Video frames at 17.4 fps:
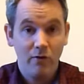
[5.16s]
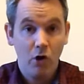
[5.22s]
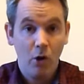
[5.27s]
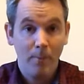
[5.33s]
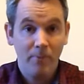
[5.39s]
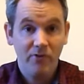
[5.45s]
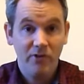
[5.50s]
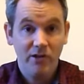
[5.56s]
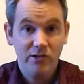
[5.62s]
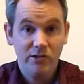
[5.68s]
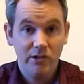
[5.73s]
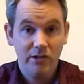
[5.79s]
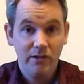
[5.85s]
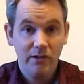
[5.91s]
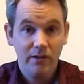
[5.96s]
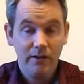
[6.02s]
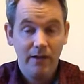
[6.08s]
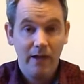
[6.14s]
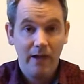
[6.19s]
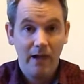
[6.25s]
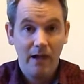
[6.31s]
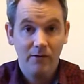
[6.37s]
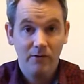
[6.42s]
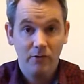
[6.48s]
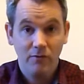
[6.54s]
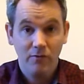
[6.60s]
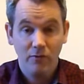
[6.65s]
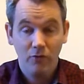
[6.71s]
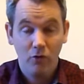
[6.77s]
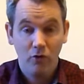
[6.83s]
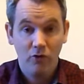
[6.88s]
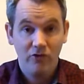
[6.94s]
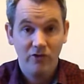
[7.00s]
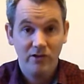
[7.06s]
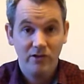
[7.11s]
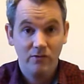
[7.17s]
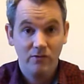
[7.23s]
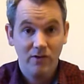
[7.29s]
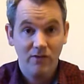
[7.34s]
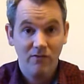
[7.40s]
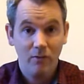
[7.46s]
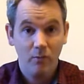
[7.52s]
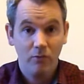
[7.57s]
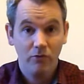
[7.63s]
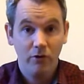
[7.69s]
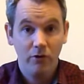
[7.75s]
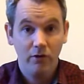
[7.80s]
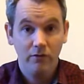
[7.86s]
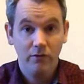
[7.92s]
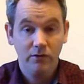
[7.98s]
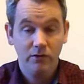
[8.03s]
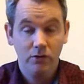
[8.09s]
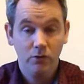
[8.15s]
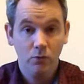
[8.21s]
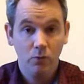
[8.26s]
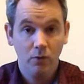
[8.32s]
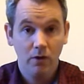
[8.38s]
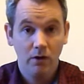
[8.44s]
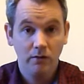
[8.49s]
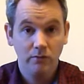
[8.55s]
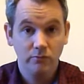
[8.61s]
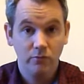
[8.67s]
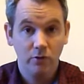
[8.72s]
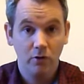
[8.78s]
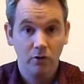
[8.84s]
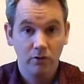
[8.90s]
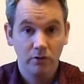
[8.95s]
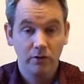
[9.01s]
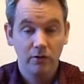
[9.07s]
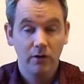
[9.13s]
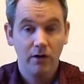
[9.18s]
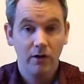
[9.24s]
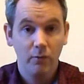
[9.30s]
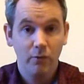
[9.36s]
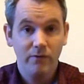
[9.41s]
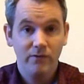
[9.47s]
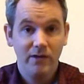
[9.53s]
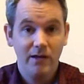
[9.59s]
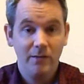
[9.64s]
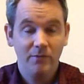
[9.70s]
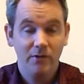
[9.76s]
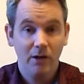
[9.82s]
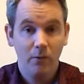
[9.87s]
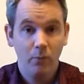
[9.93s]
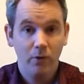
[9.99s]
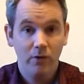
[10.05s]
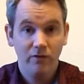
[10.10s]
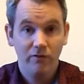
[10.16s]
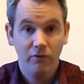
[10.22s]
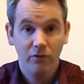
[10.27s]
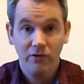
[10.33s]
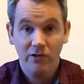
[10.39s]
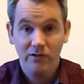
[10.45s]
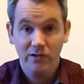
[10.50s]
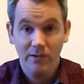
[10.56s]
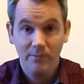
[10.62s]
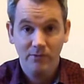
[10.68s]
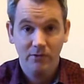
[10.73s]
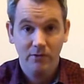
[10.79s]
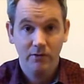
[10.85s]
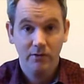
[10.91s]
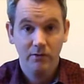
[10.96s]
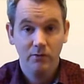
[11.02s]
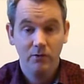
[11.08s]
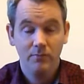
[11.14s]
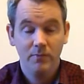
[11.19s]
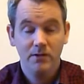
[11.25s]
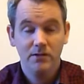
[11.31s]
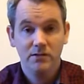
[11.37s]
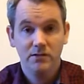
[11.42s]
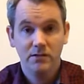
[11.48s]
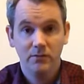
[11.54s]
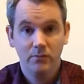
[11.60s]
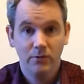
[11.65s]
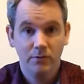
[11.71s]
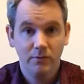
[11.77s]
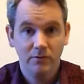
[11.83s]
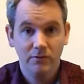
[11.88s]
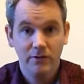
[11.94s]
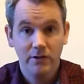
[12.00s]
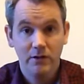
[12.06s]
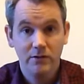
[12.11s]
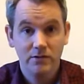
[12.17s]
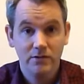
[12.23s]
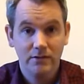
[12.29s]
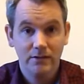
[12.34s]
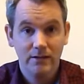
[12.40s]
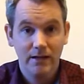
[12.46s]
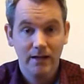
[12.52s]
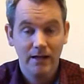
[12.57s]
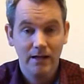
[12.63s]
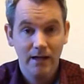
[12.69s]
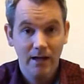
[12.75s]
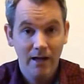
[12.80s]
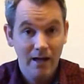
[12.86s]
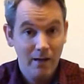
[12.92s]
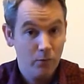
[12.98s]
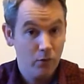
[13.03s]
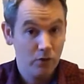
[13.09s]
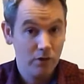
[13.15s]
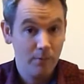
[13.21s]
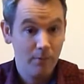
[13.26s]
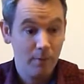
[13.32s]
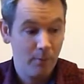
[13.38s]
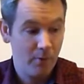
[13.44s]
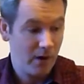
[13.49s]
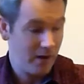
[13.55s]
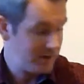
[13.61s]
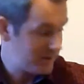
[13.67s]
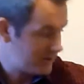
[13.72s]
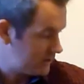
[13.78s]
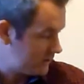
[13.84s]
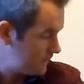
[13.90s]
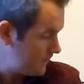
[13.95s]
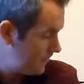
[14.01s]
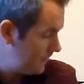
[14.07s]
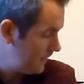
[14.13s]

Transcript: of a competition, so if you thought the season of giving was over, you are wrong. We've teamed up with Footy Tipster, who I mentioned in one of my videos the other day. Got a couple of prizes.